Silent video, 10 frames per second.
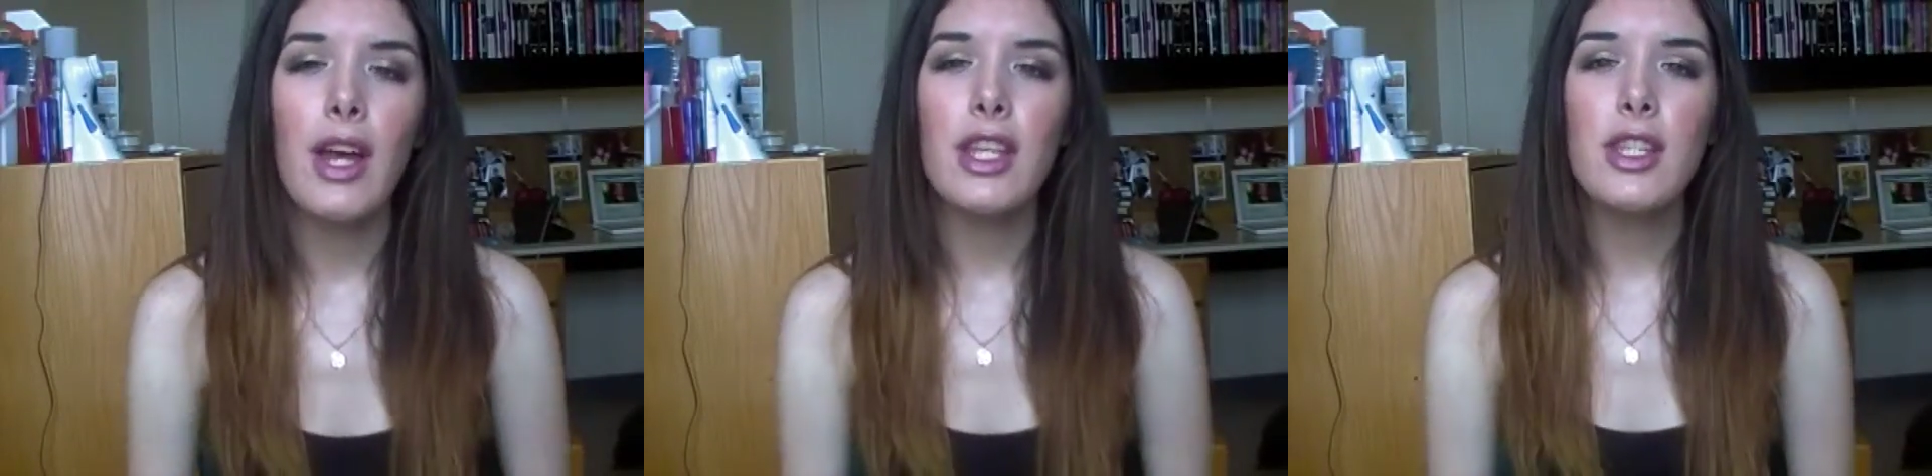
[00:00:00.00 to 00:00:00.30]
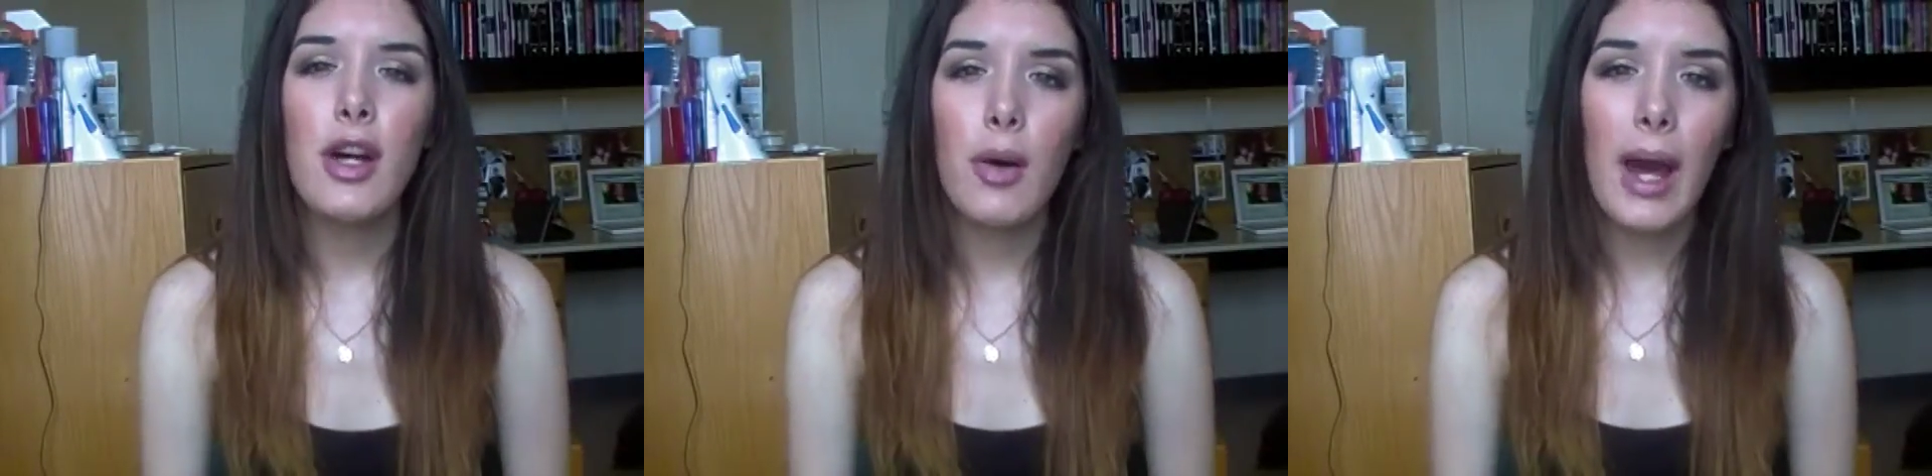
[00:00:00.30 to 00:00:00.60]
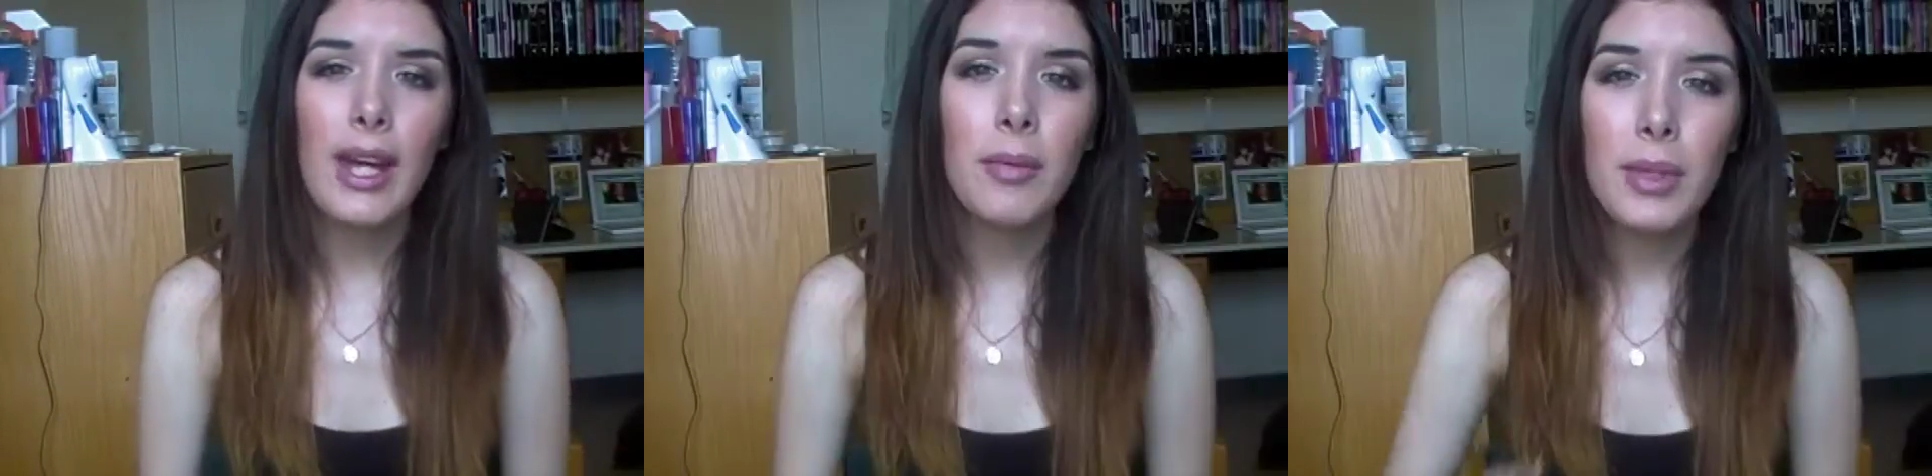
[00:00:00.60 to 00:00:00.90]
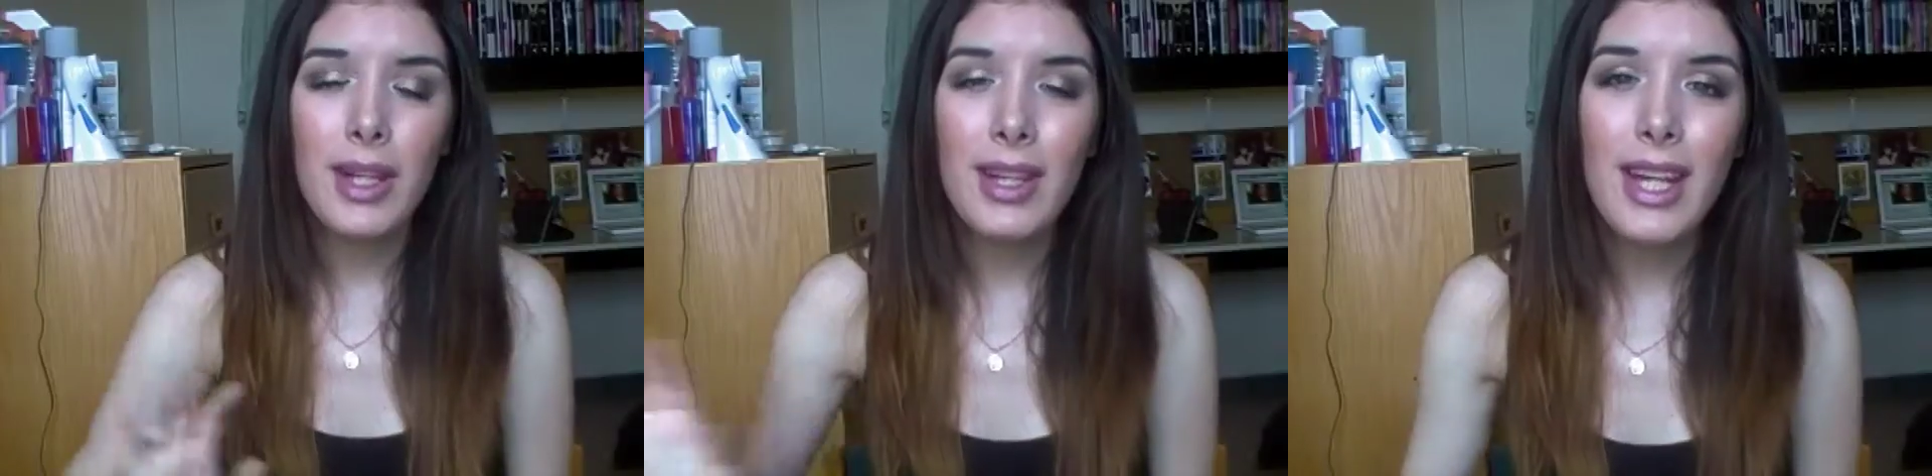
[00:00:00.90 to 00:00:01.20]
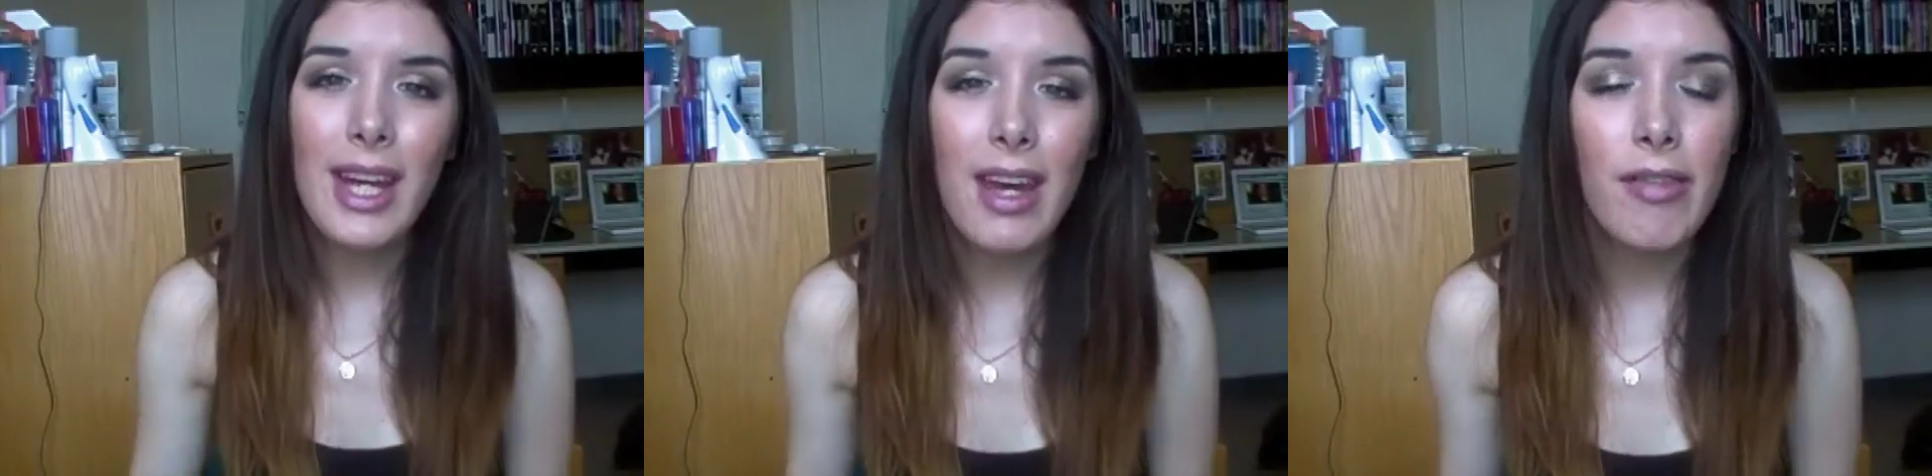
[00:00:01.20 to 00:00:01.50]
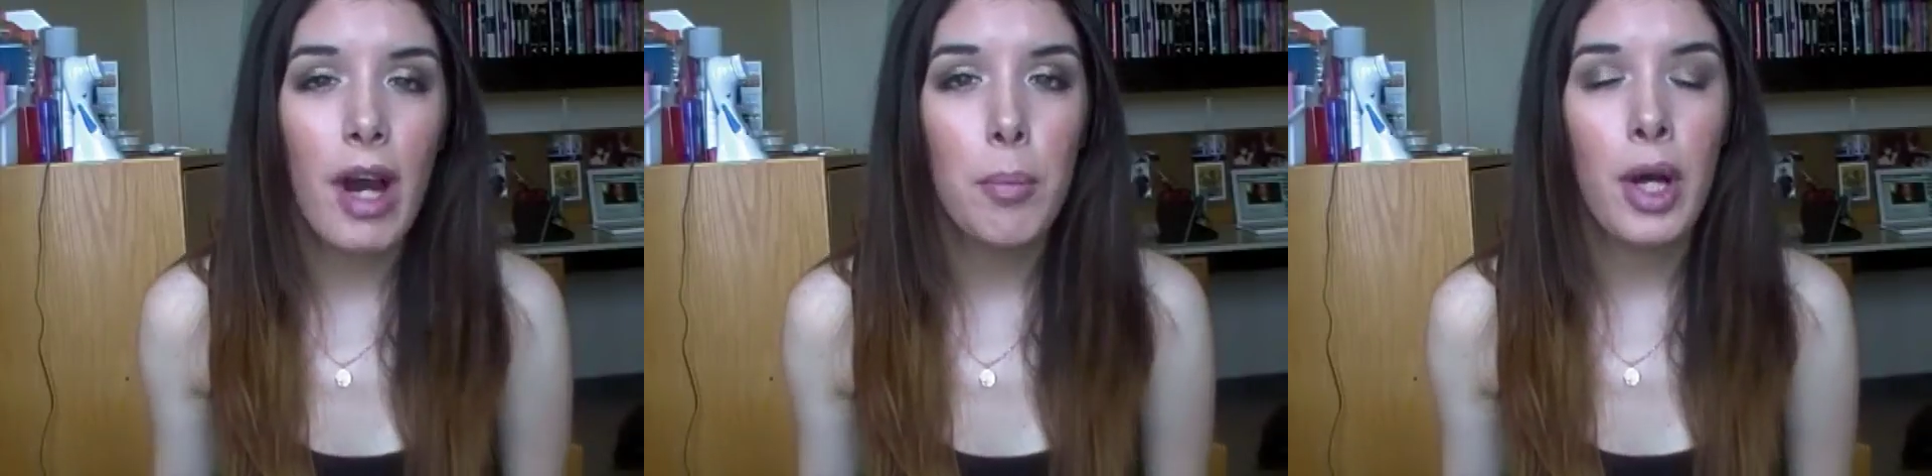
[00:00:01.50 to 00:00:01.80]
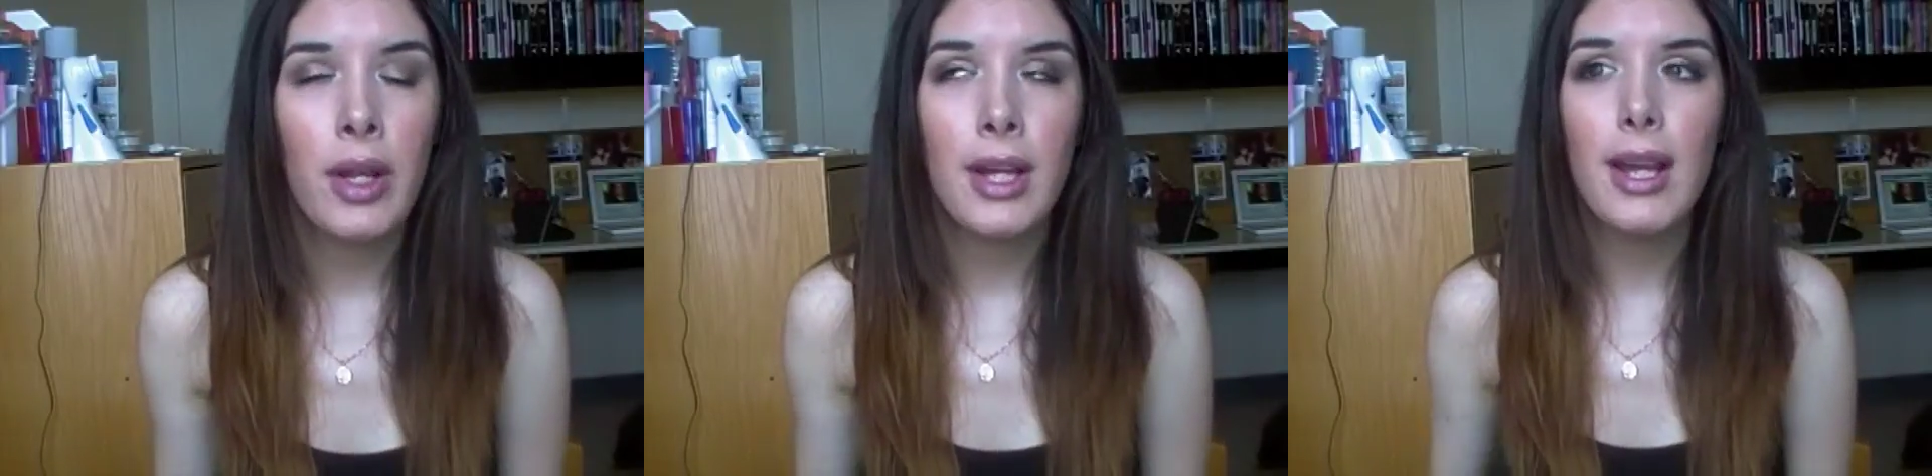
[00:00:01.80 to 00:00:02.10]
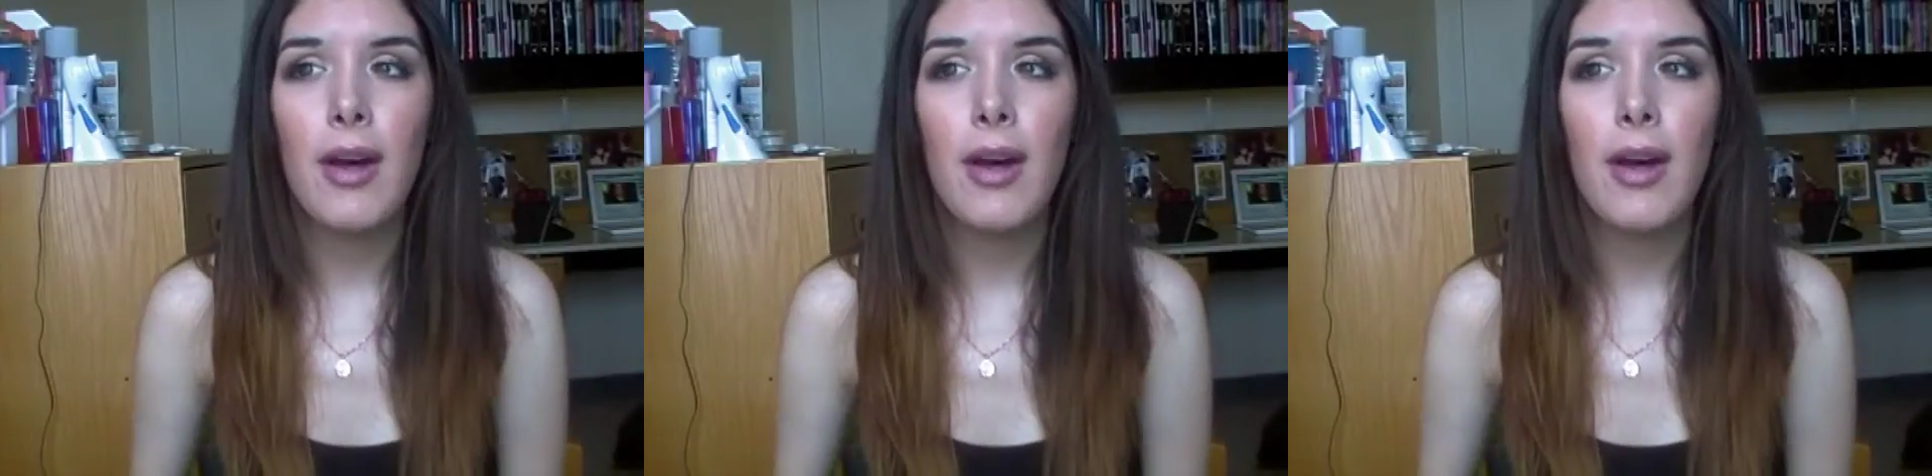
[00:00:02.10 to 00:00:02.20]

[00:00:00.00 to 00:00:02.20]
So I completely gave up on it.